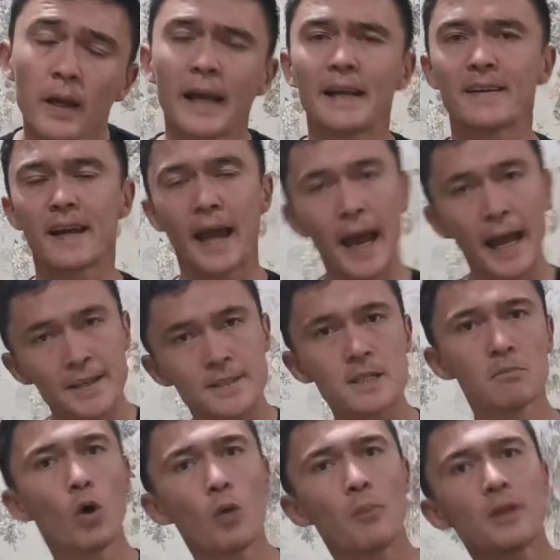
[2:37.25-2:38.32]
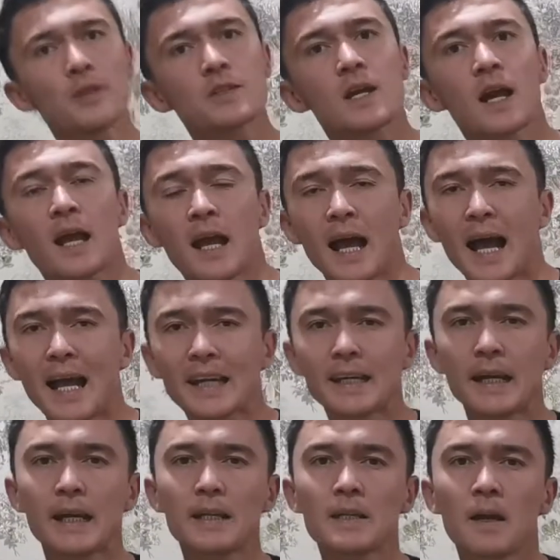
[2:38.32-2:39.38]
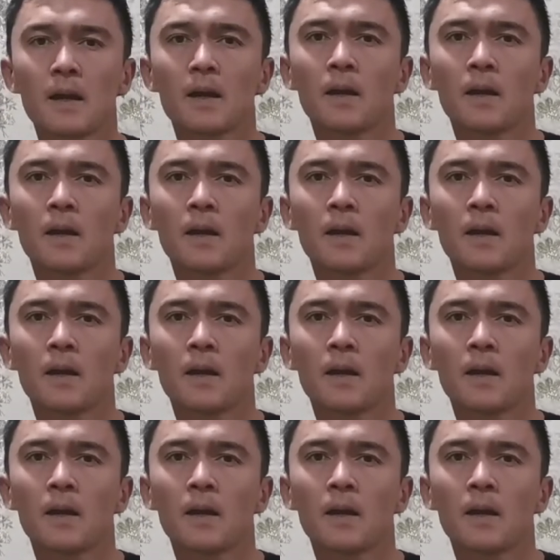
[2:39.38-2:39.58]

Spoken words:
and at the moment I can